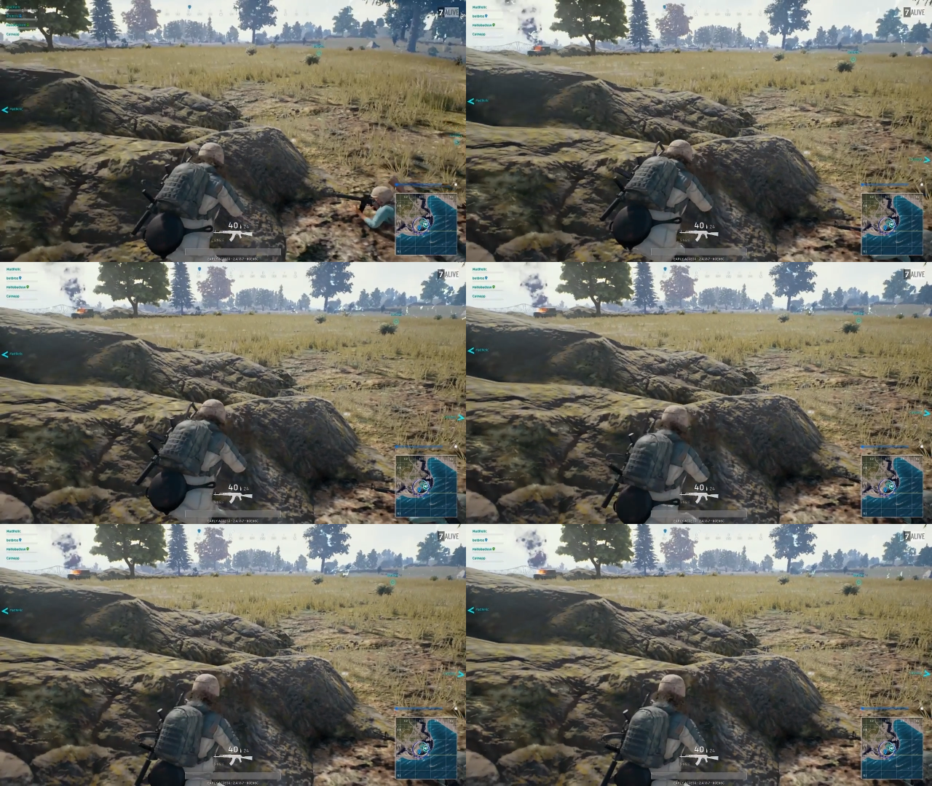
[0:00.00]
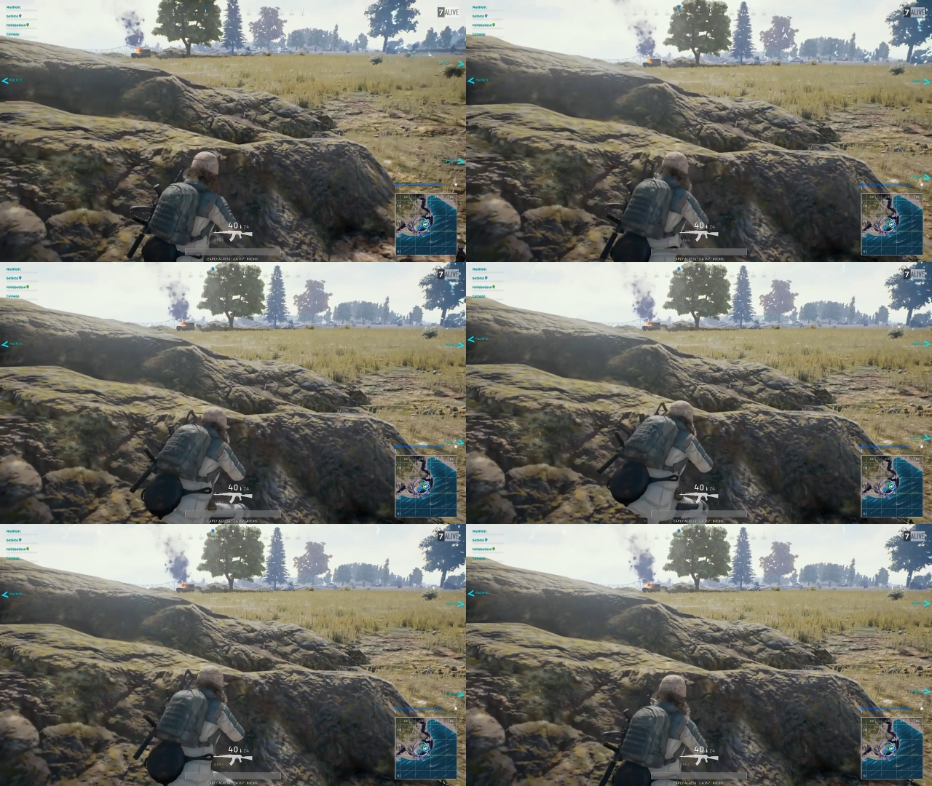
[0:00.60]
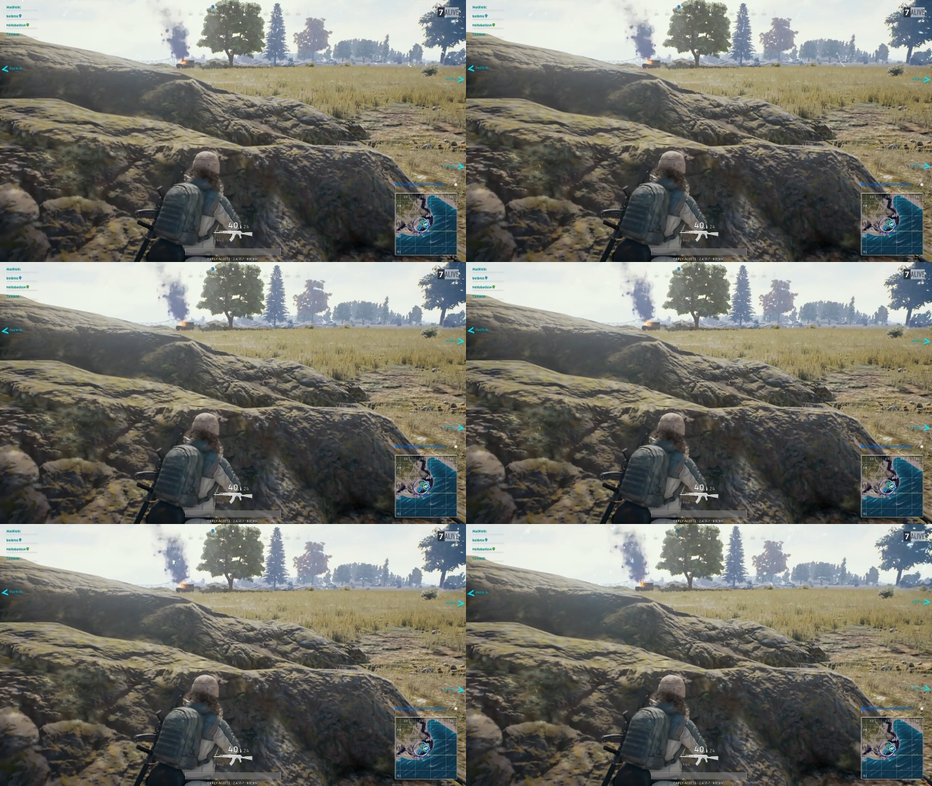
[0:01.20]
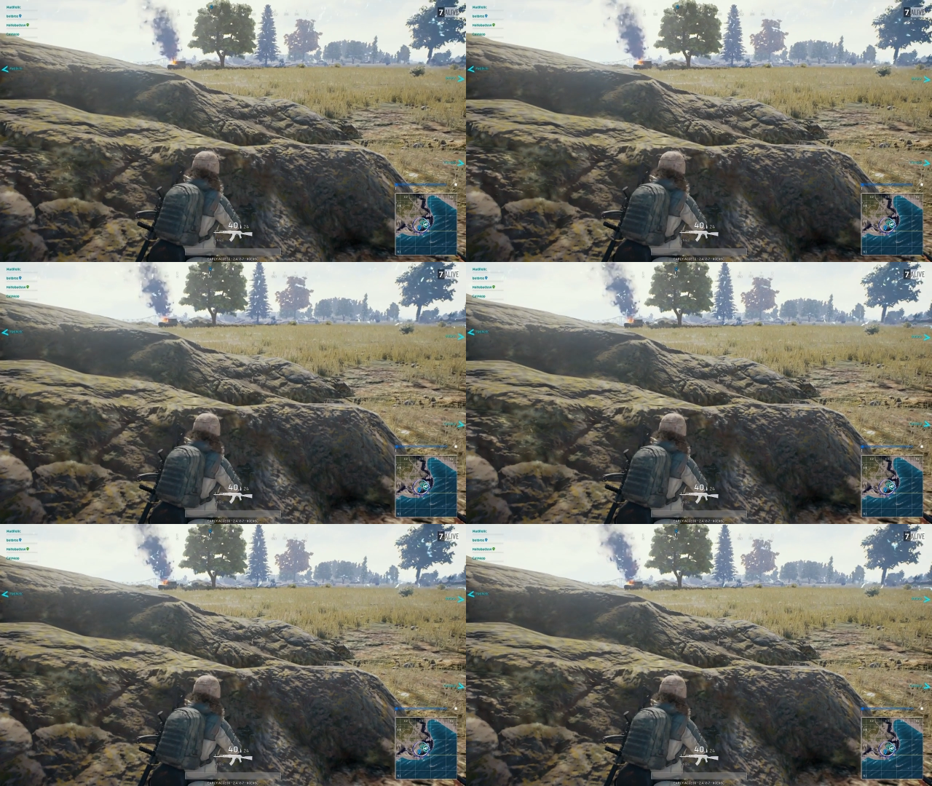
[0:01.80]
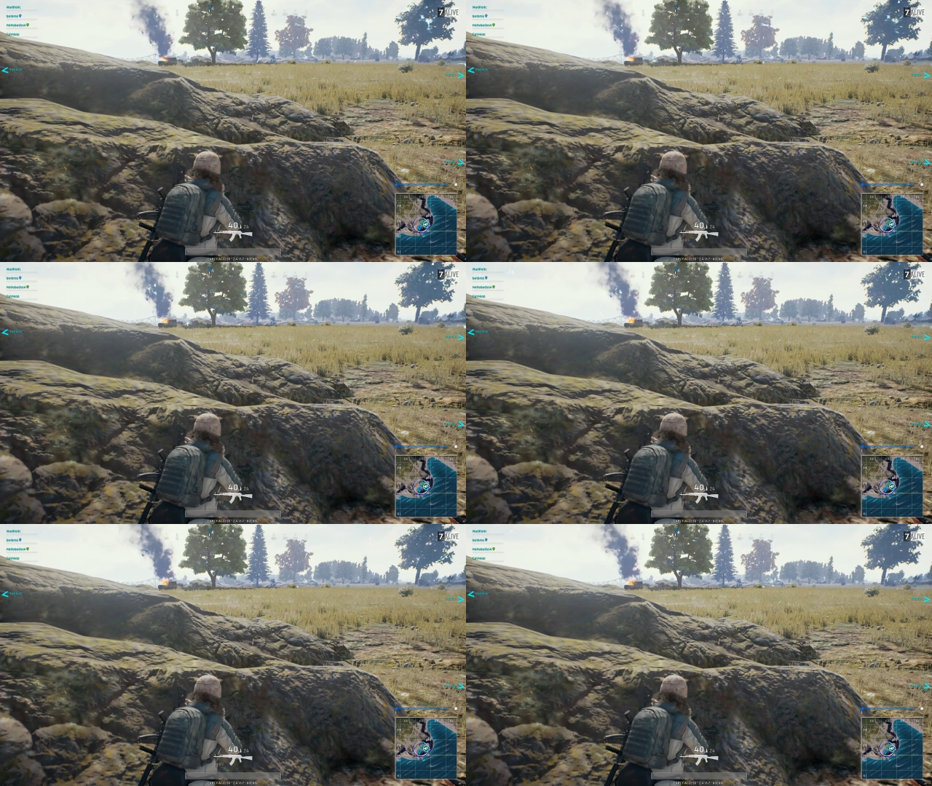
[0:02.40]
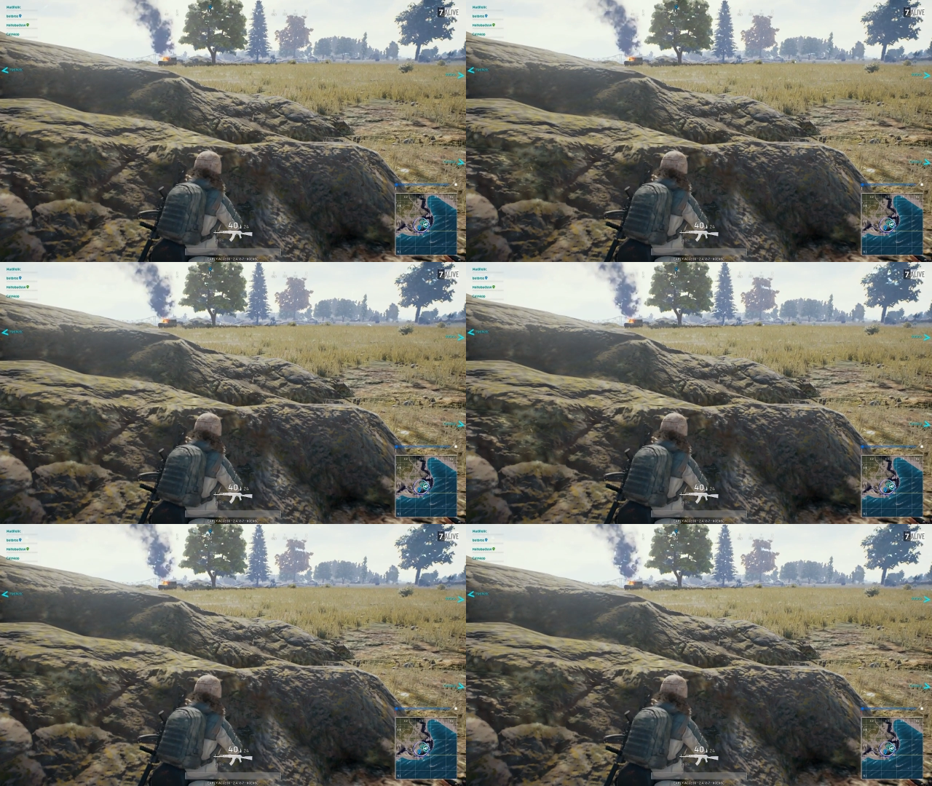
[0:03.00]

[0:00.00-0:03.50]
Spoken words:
Nobody's mouth can be seen.